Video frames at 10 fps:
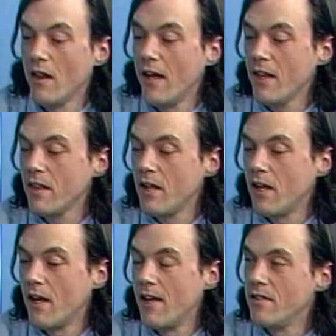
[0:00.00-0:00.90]
well, I like
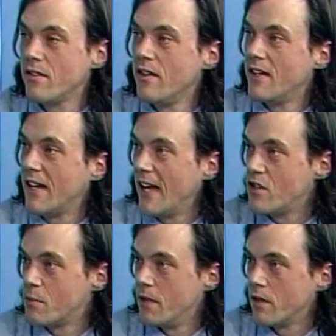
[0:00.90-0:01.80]
the uh, instant
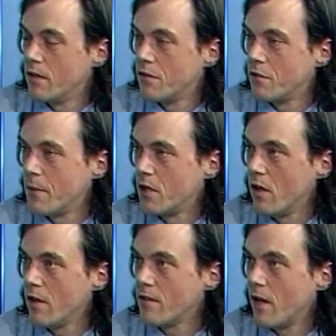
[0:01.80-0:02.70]
engagement because there's been a
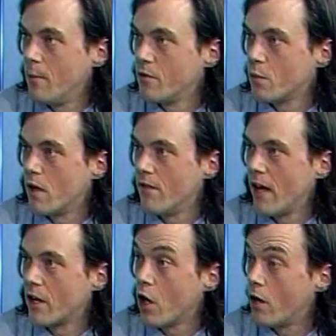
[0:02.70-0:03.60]
lot of times where I've
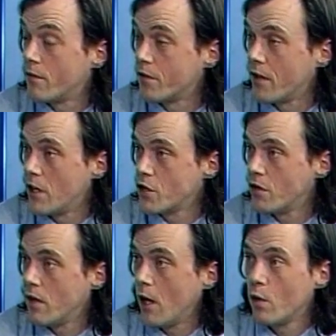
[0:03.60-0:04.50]
had a
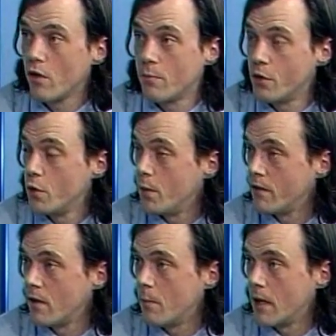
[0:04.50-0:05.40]
conversation out of the blue
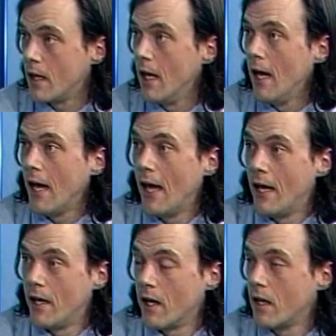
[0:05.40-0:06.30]
with somebody
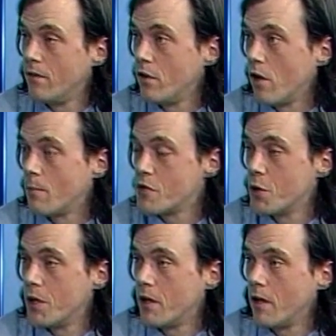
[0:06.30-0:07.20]
and uh, gives you an
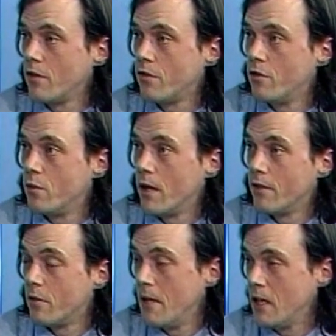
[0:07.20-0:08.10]
opportunity to, uh,
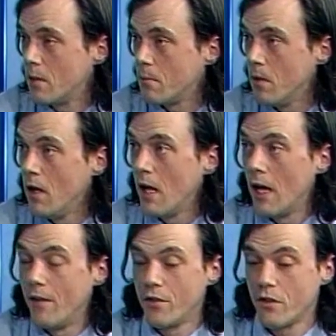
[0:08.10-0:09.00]
to meet them.
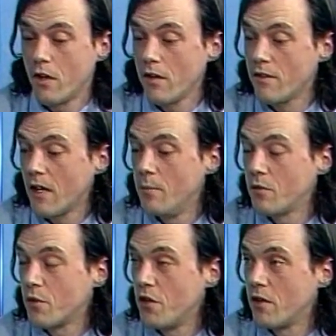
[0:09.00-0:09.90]
Uh, there's a lot of
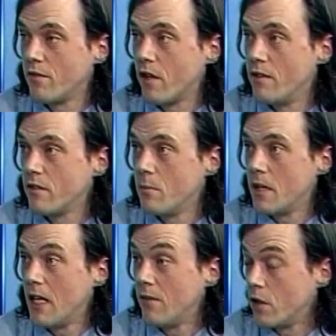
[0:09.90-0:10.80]
times where you can find
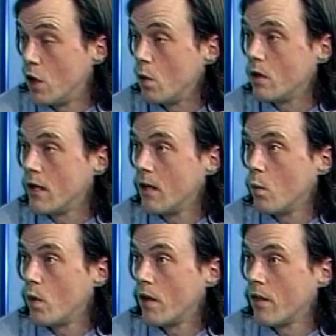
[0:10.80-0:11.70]
somebody even locally
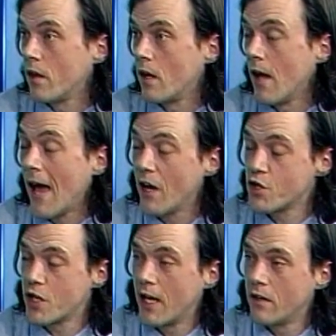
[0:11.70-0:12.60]
with uh,
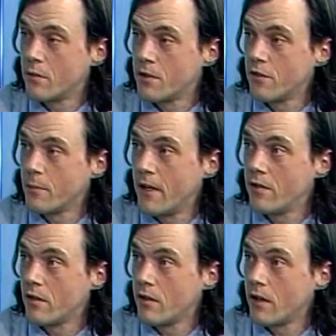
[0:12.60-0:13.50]
hashtags, which is
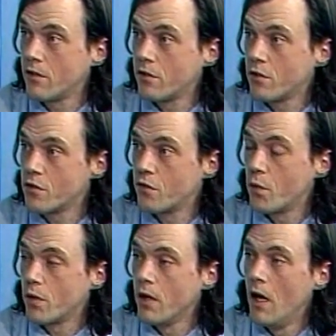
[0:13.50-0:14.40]
basically a search
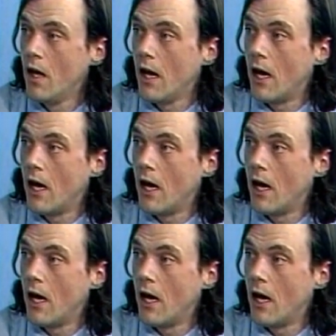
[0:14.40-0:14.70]
for